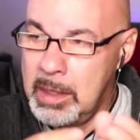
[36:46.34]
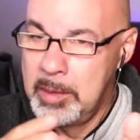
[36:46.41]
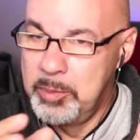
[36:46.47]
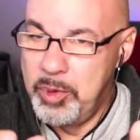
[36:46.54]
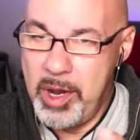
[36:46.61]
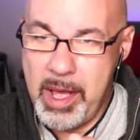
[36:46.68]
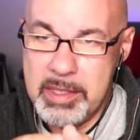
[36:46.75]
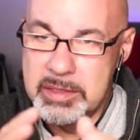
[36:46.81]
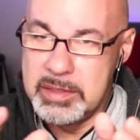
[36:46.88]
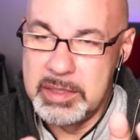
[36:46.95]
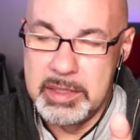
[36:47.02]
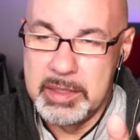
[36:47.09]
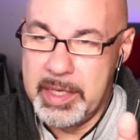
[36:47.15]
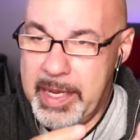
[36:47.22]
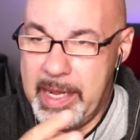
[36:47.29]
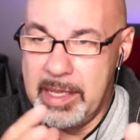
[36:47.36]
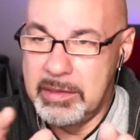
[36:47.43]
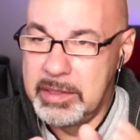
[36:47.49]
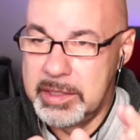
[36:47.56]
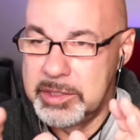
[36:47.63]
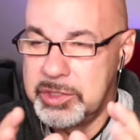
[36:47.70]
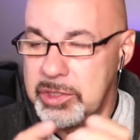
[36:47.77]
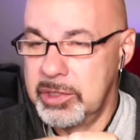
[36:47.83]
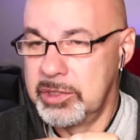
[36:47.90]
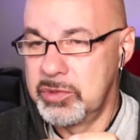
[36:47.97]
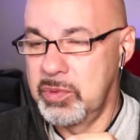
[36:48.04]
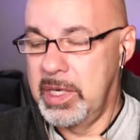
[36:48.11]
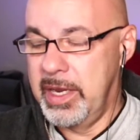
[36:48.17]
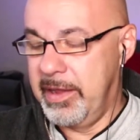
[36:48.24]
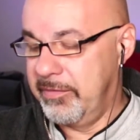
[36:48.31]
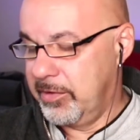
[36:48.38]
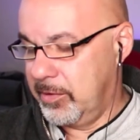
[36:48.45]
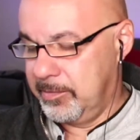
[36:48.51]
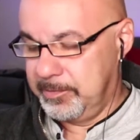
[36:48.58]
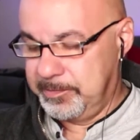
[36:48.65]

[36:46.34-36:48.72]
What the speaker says: Protestant, Catholic Church, what have you.